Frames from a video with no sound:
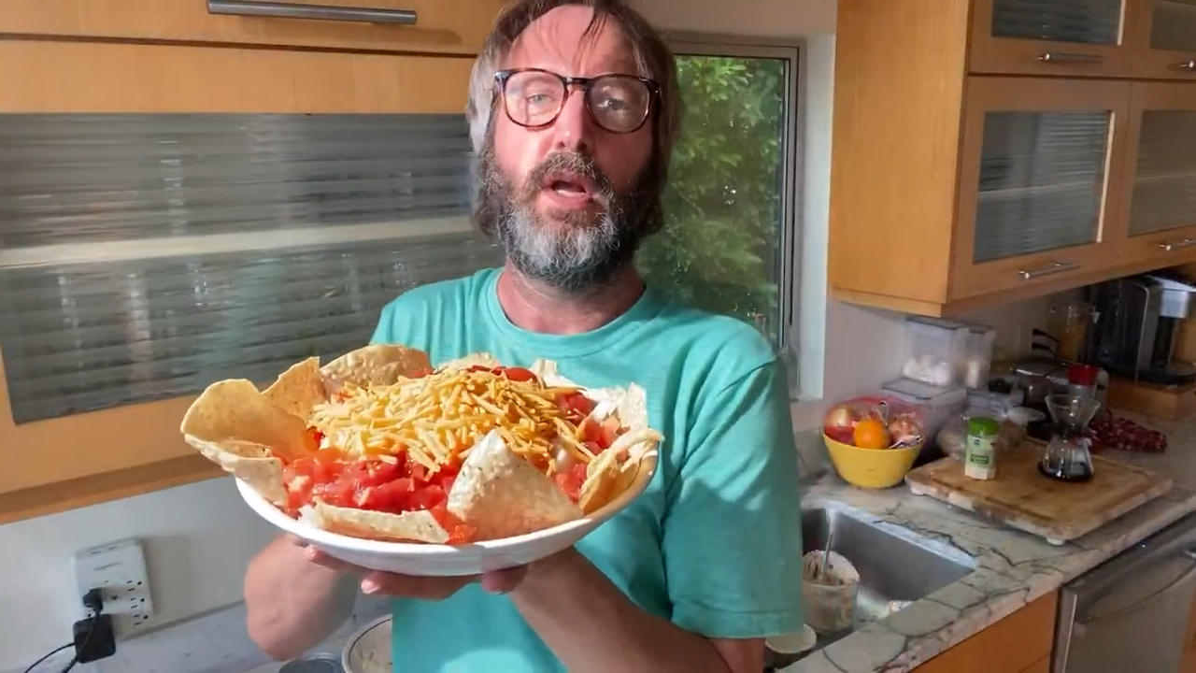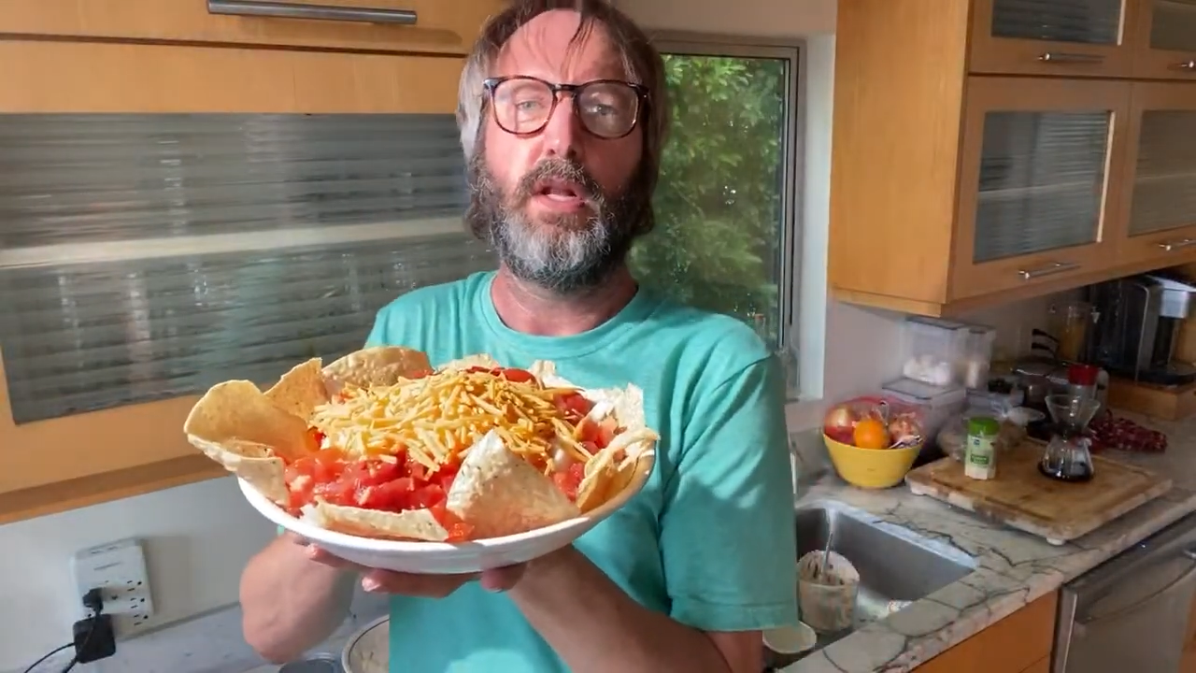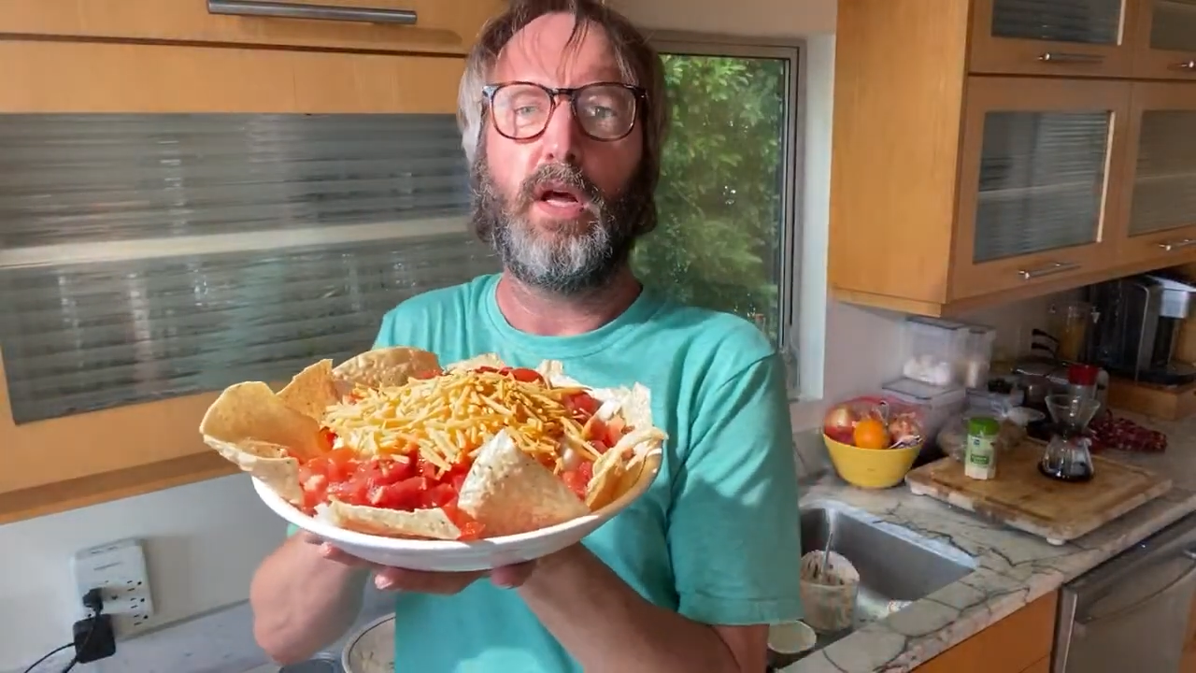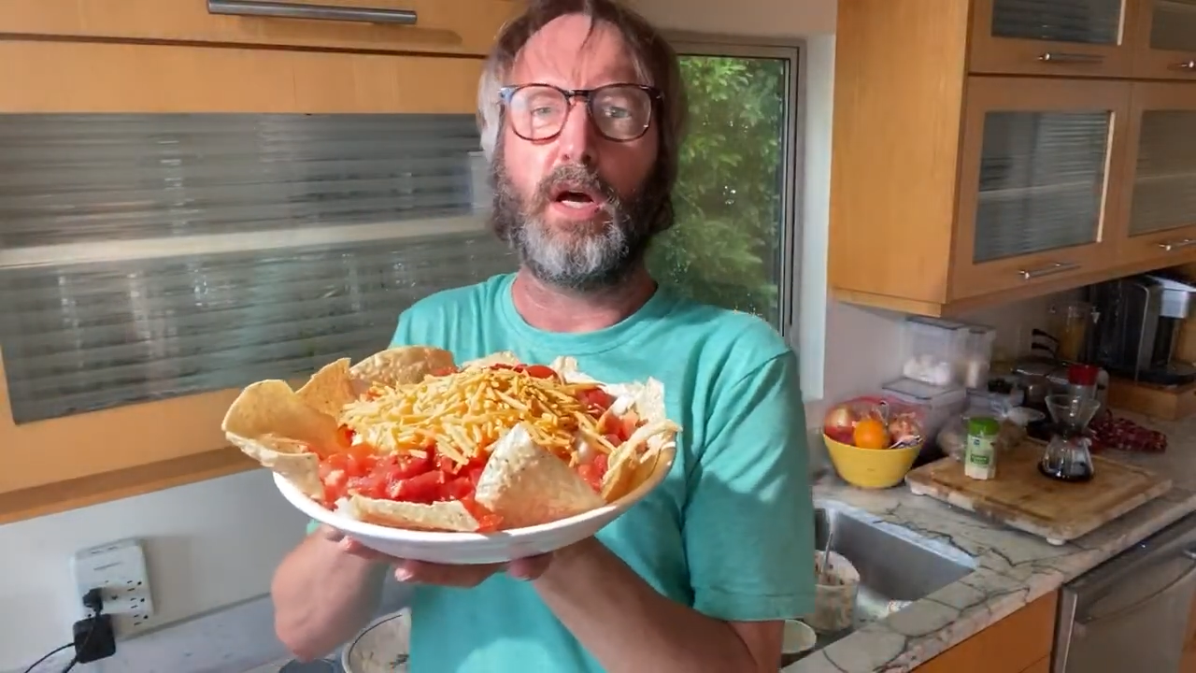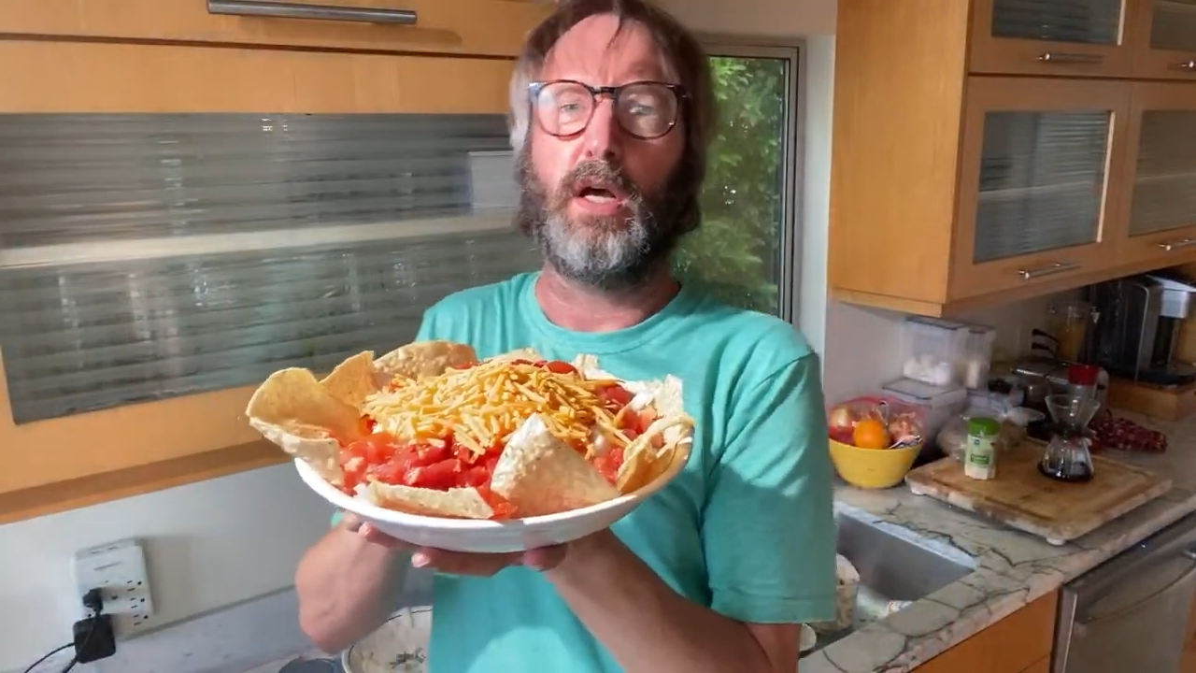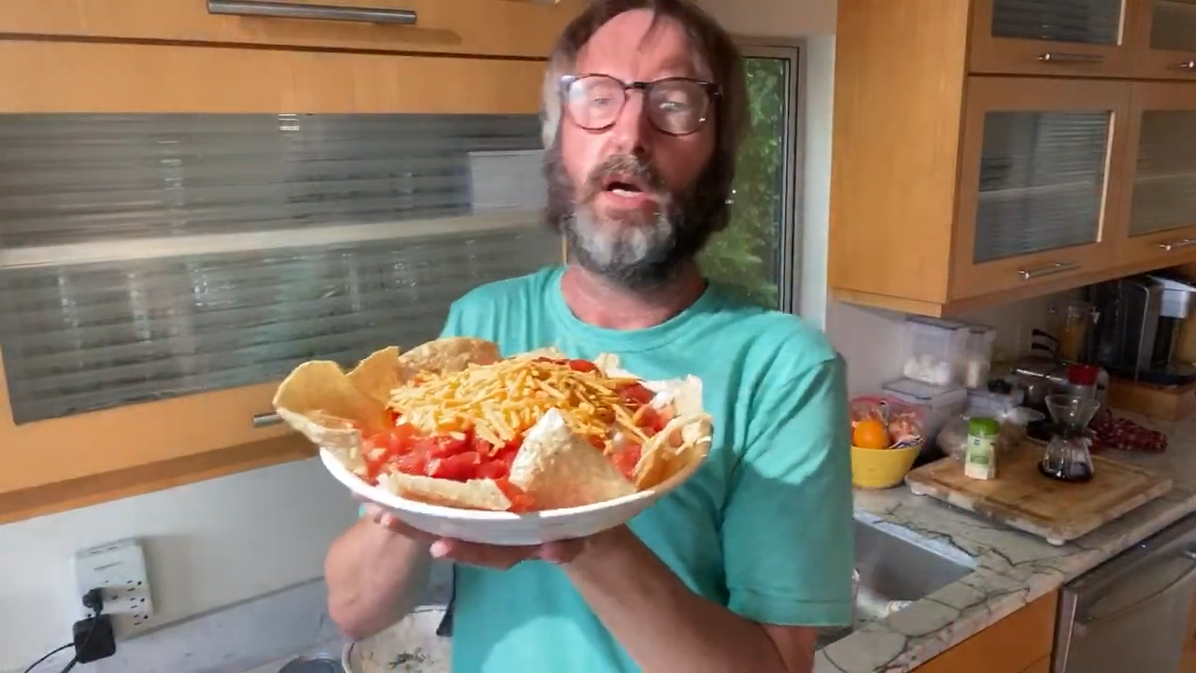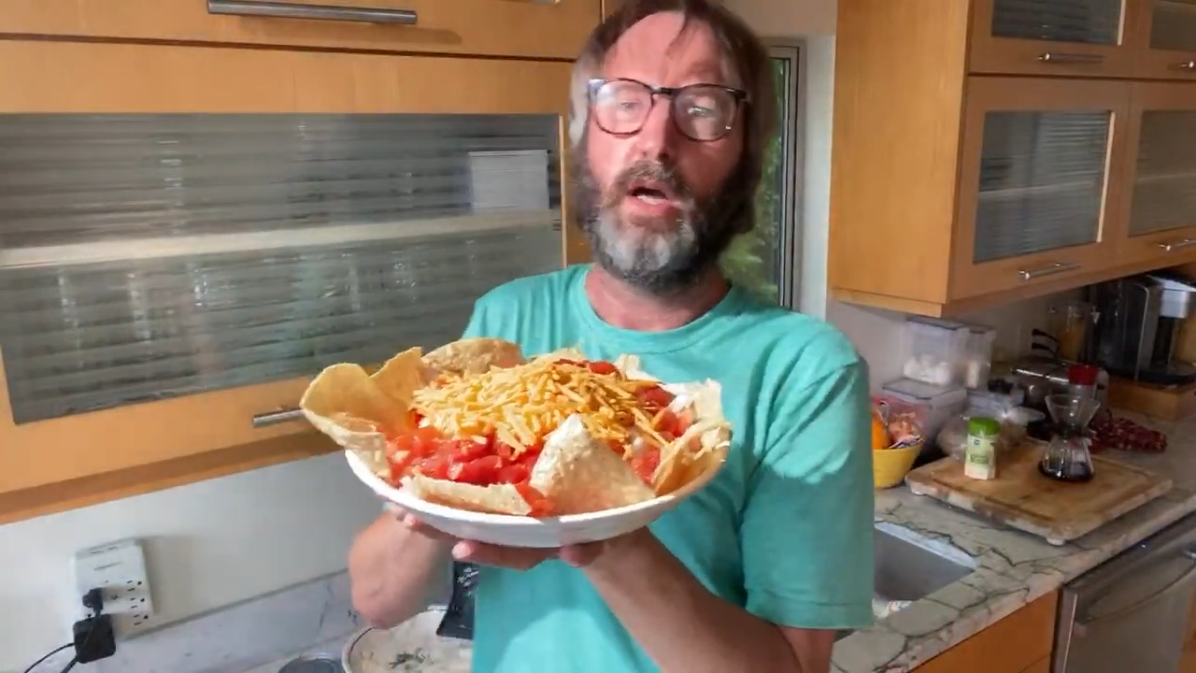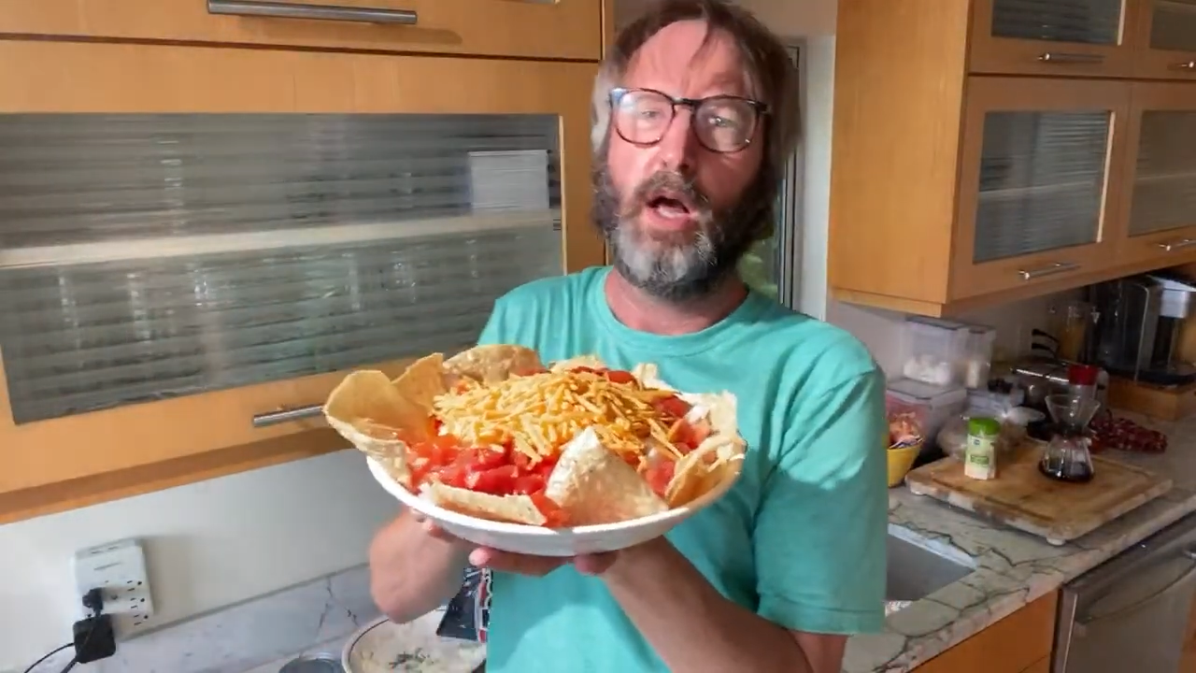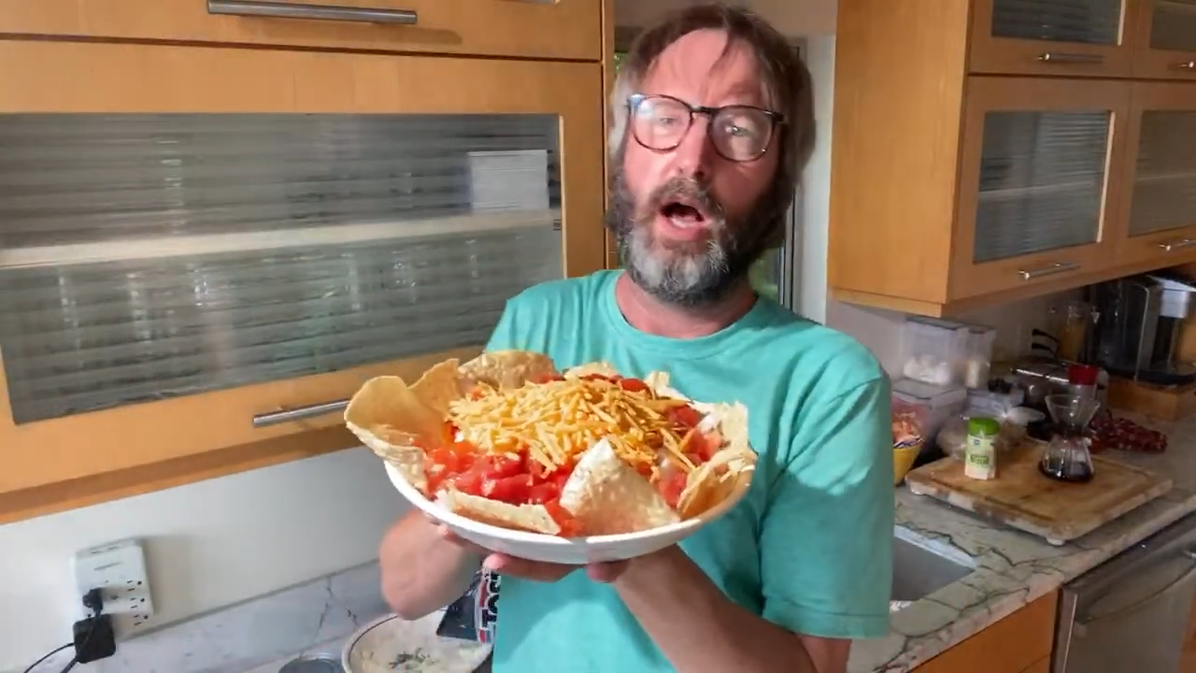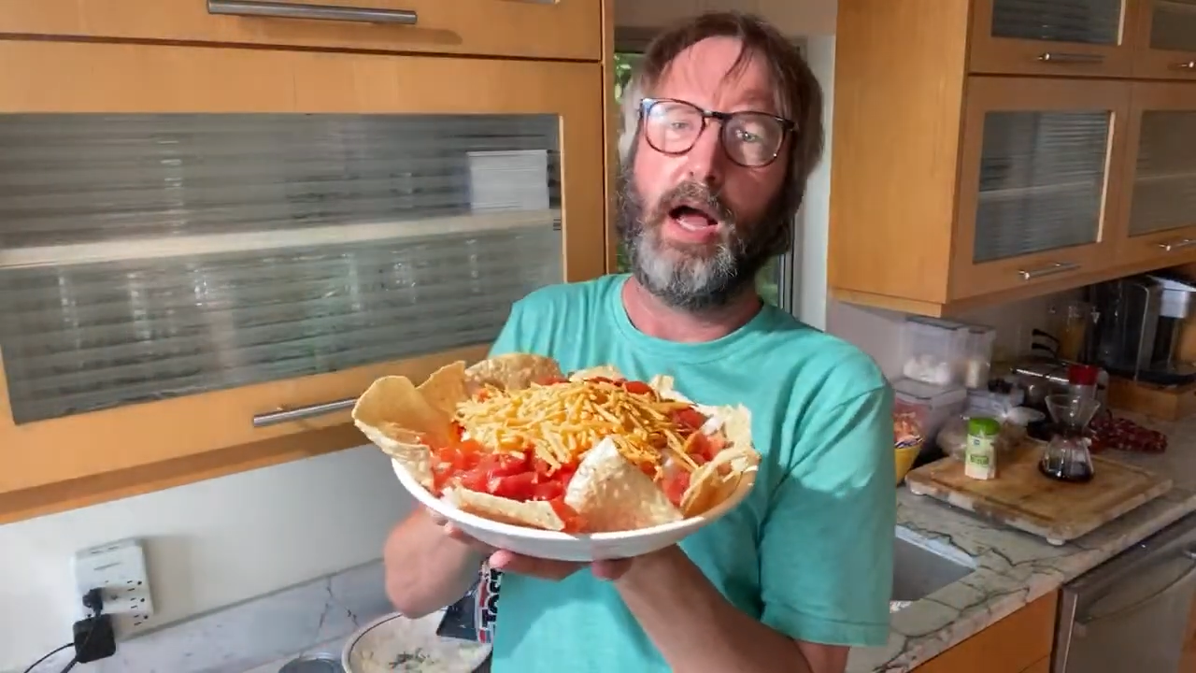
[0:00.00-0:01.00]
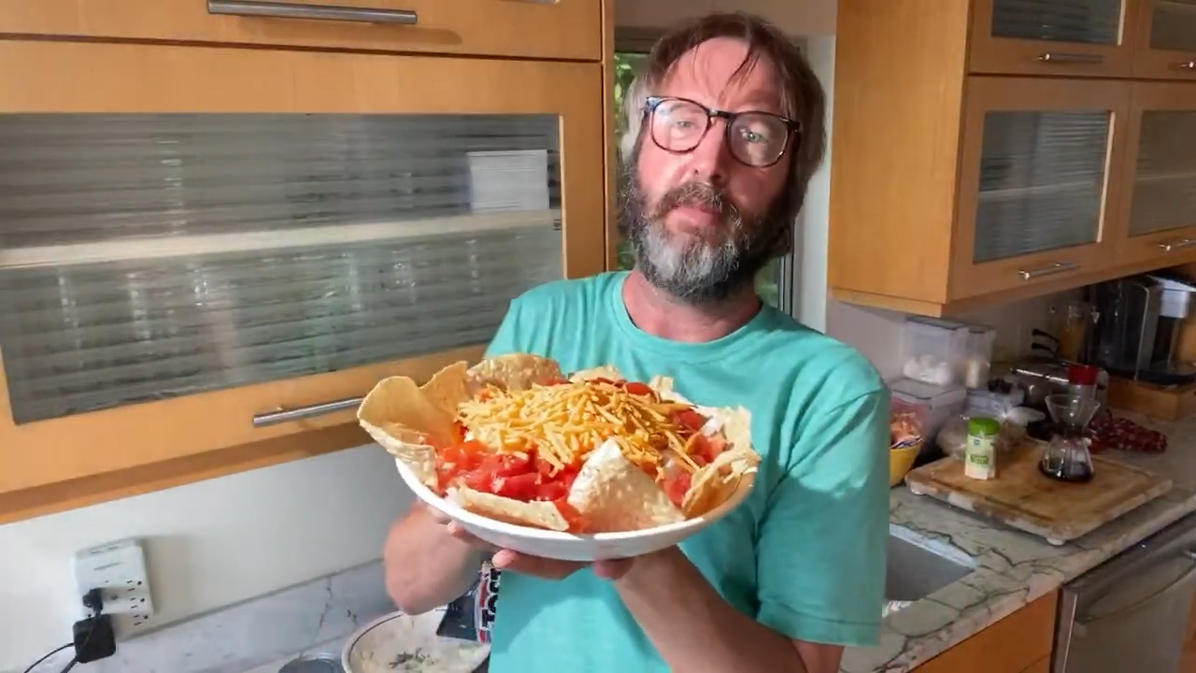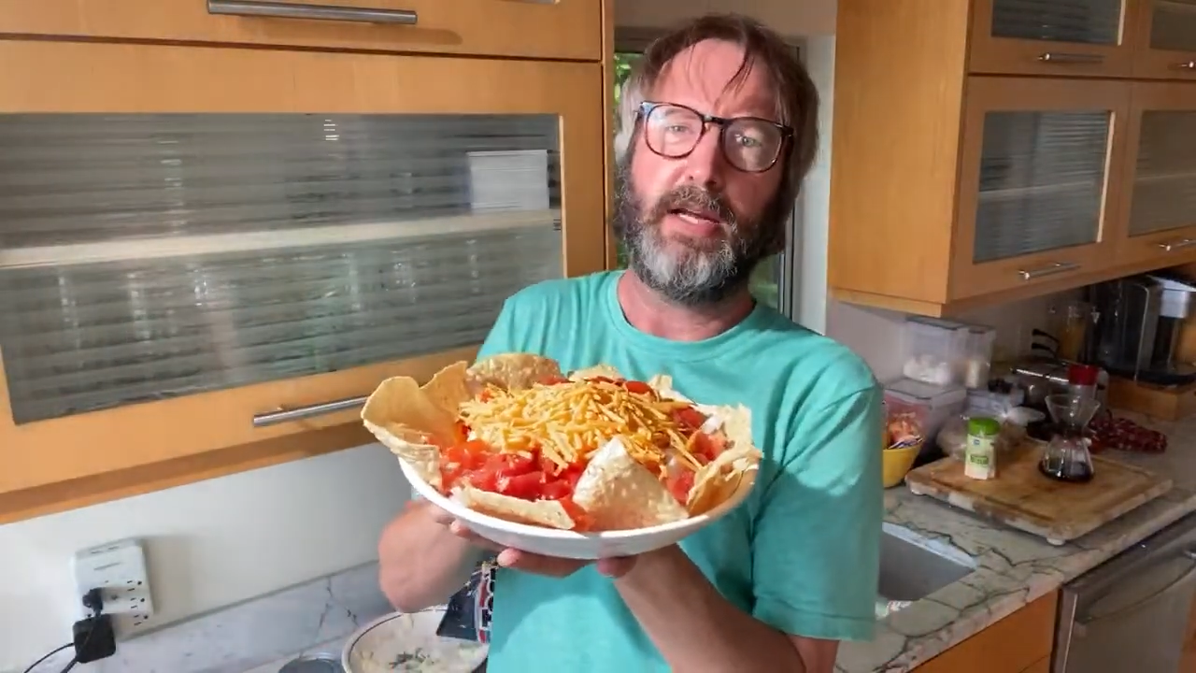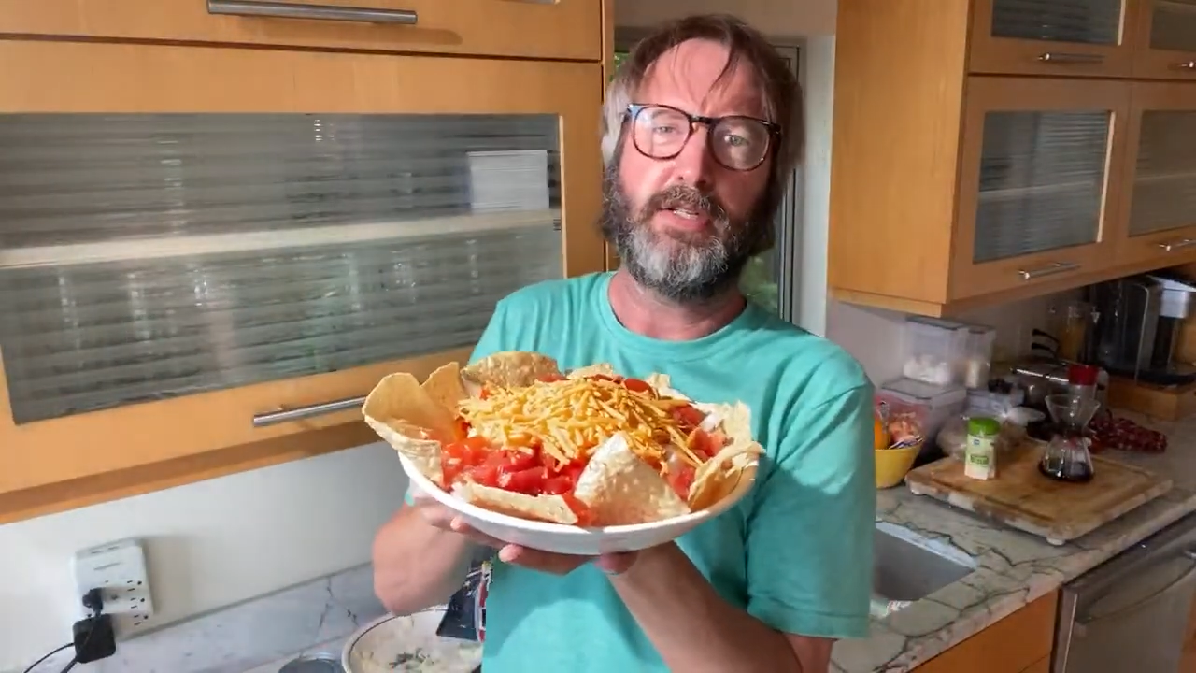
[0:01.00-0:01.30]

look, I made